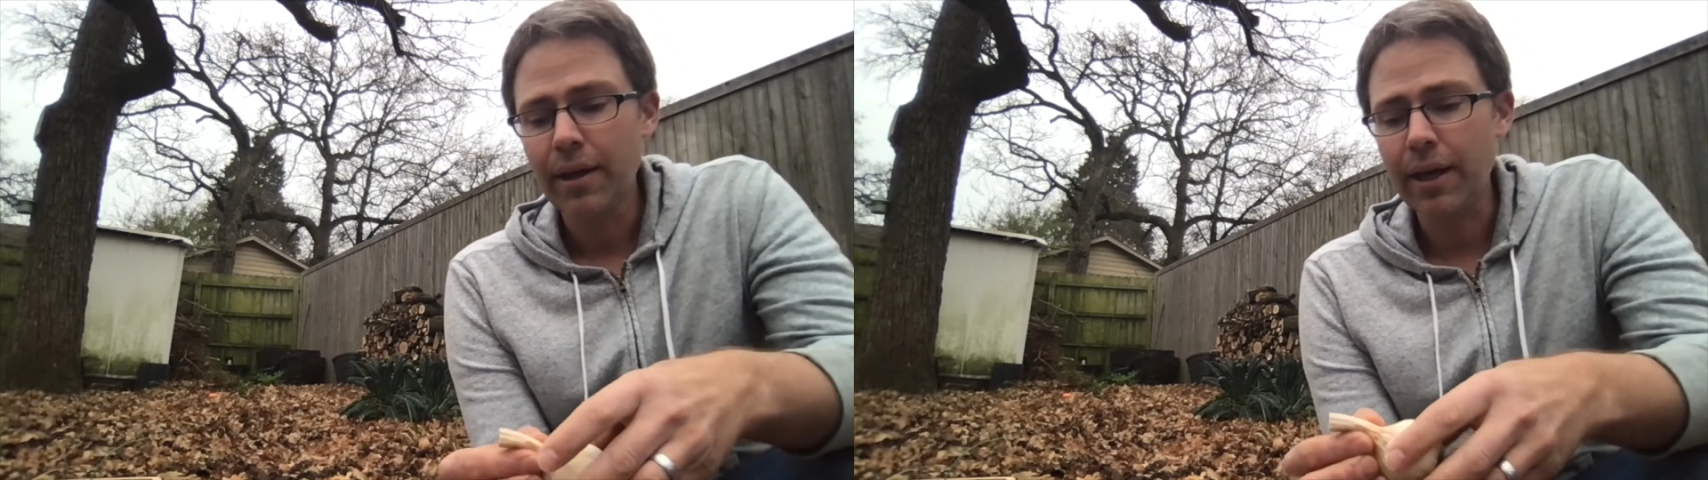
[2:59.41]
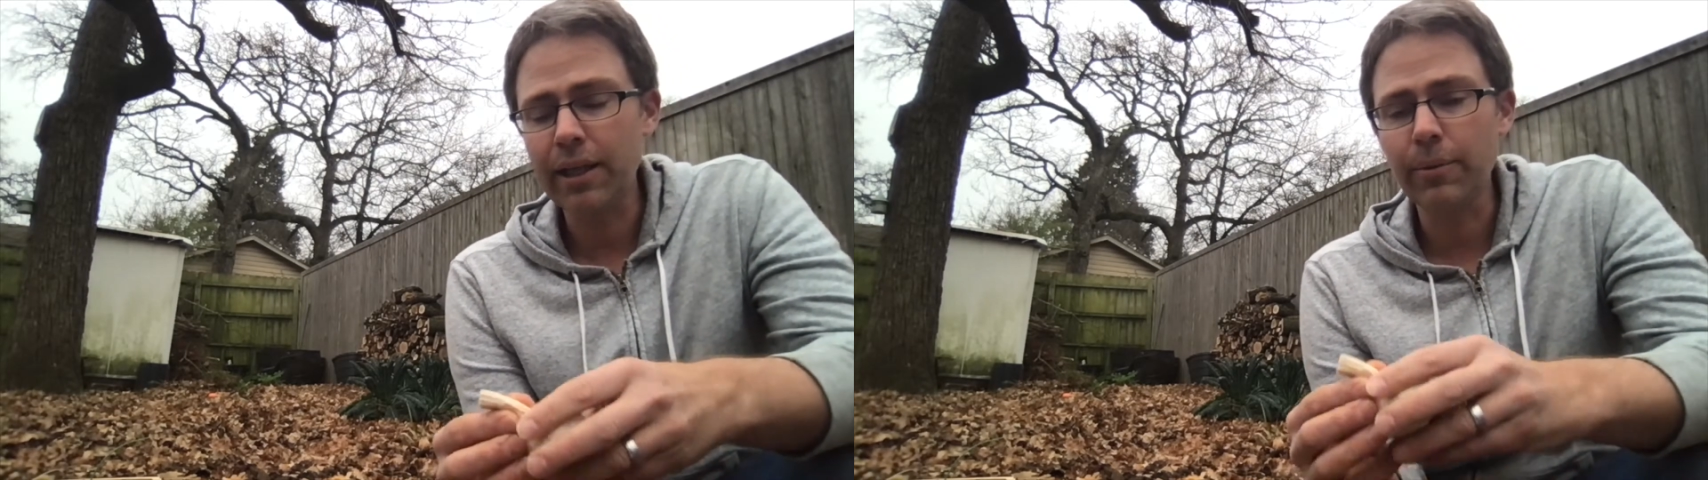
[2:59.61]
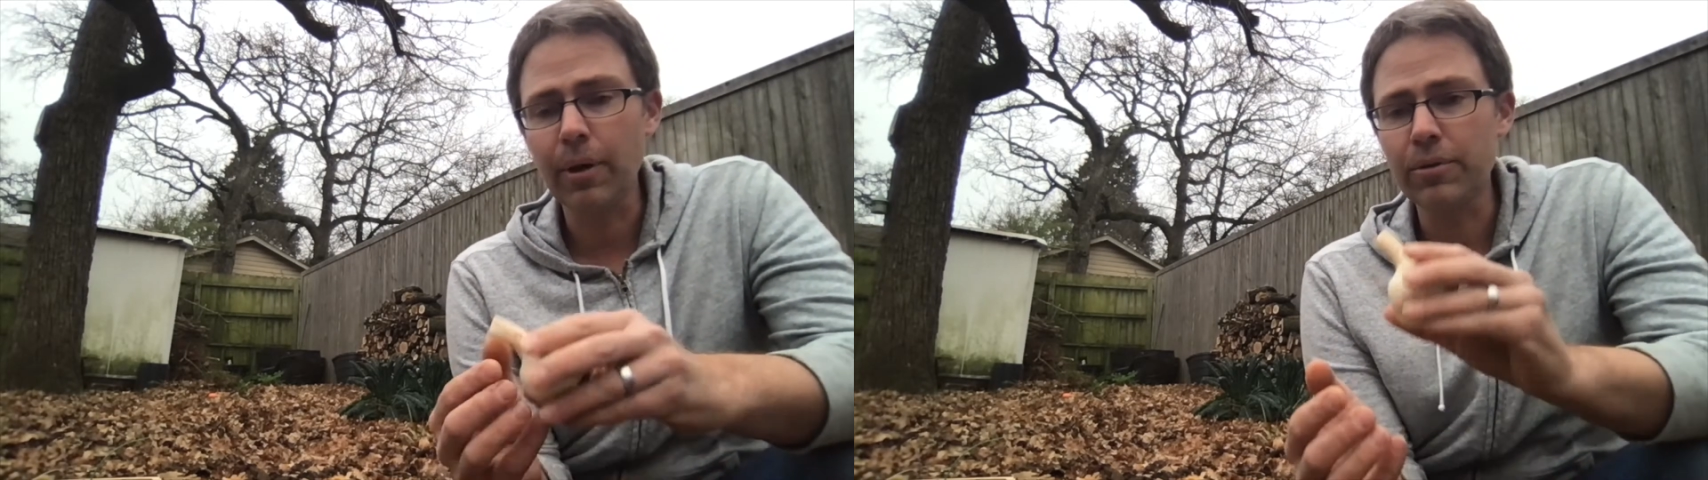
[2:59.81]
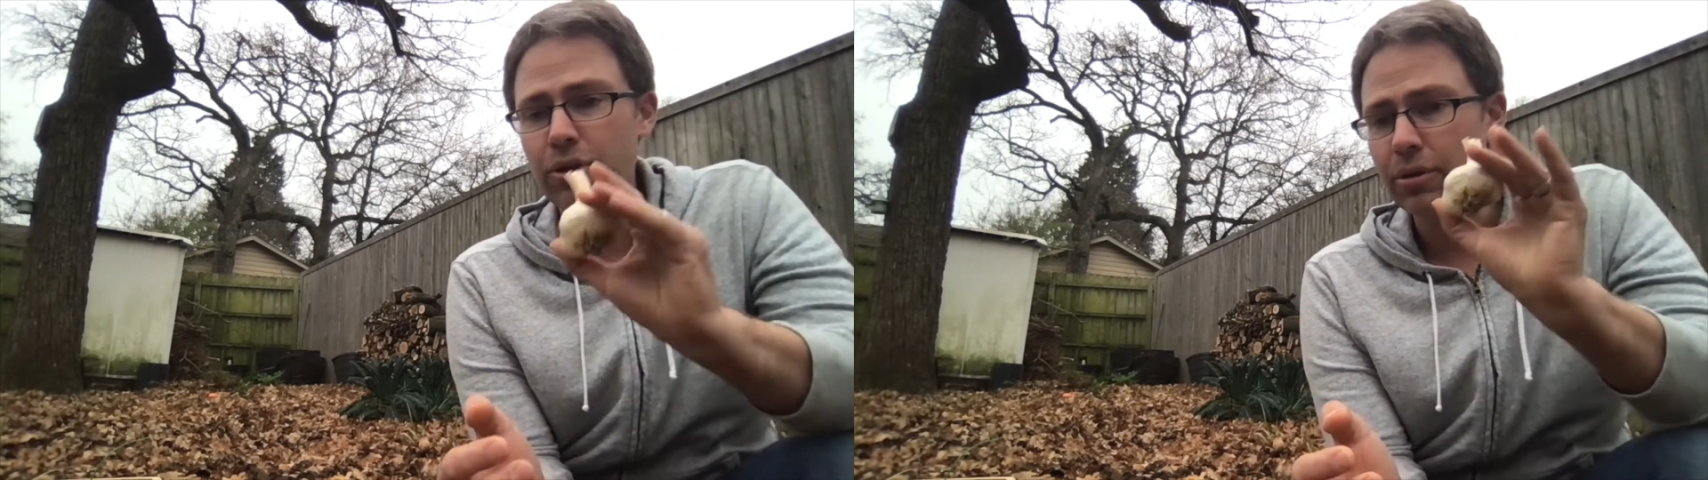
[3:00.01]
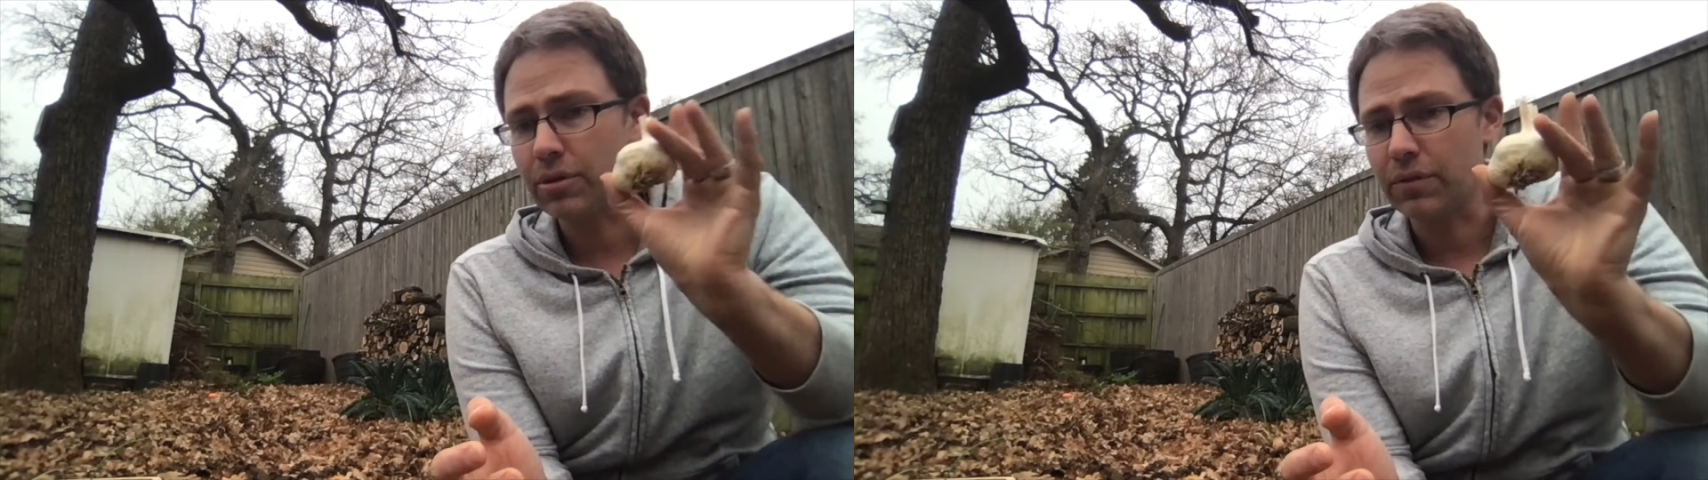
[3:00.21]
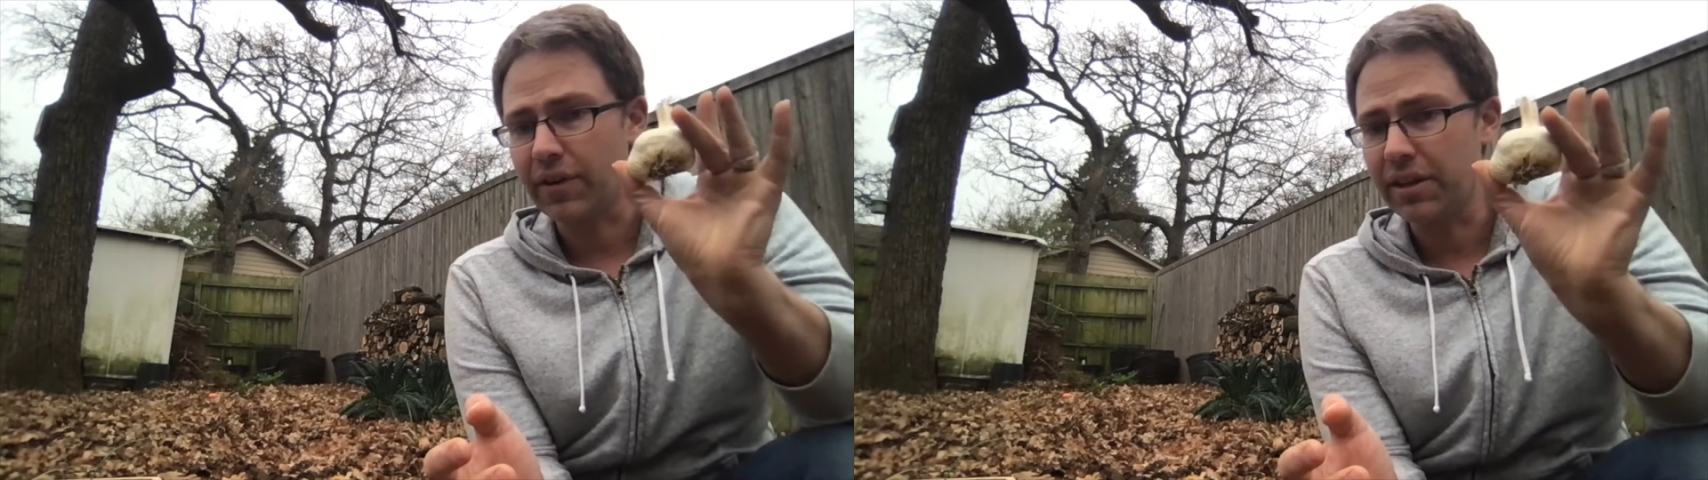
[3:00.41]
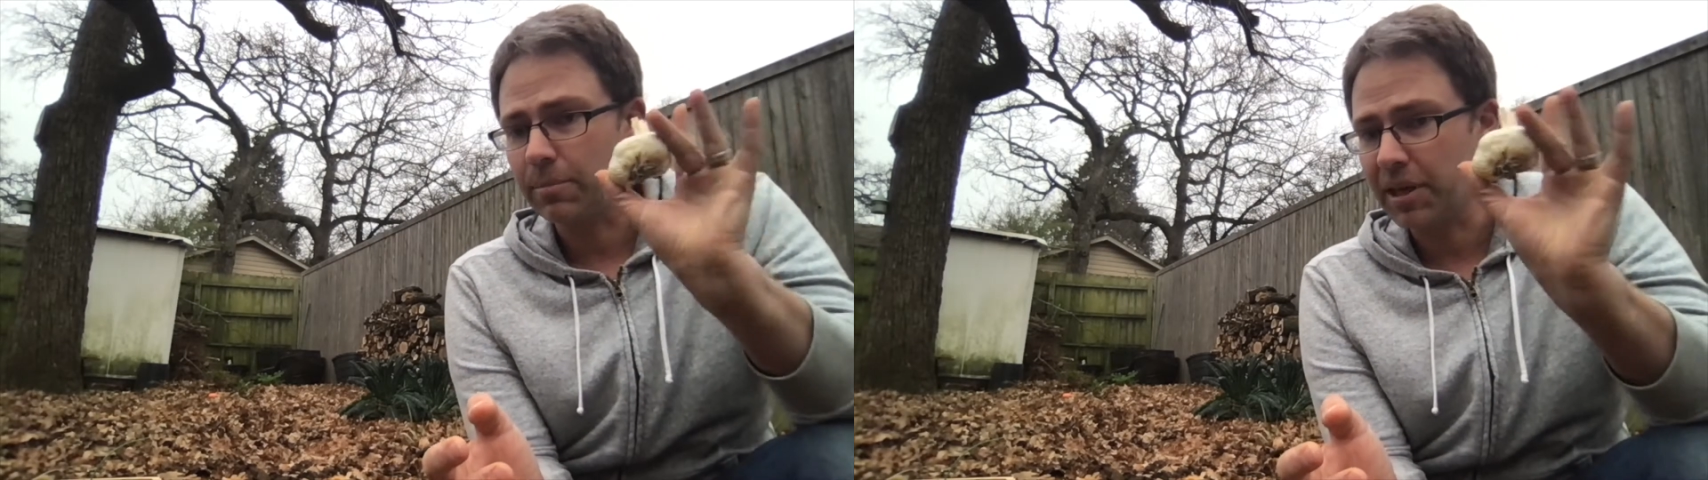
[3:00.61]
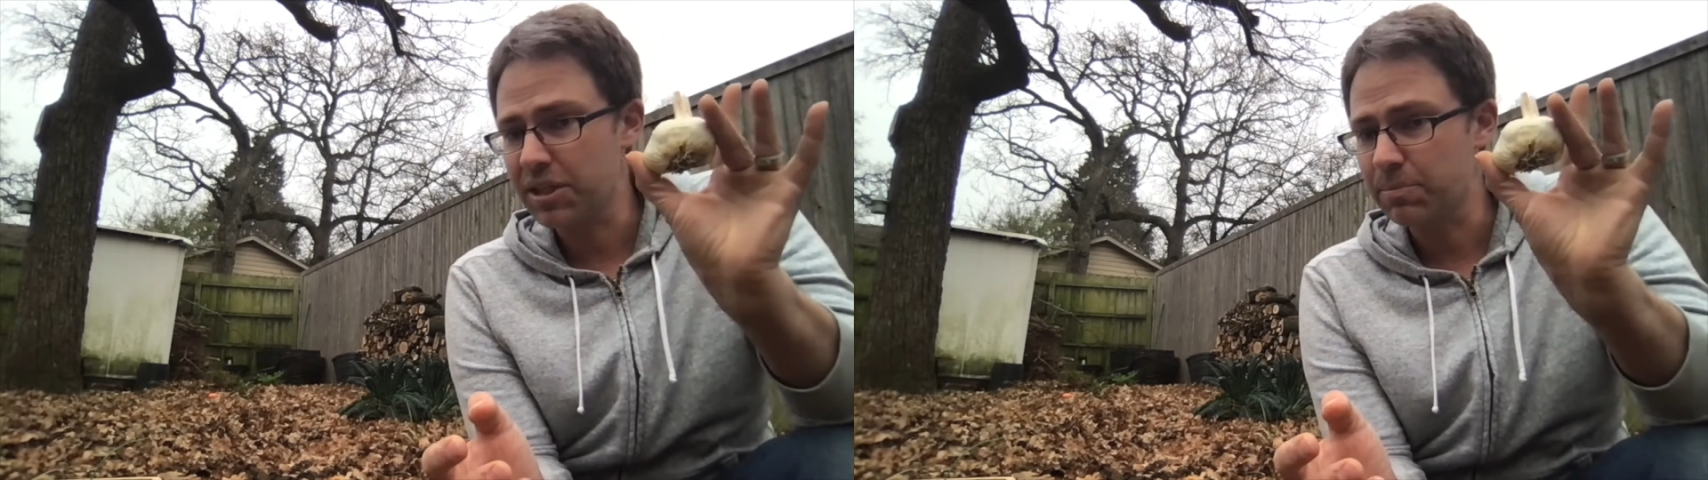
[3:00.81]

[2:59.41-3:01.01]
Anyway, what you do is you find the biggest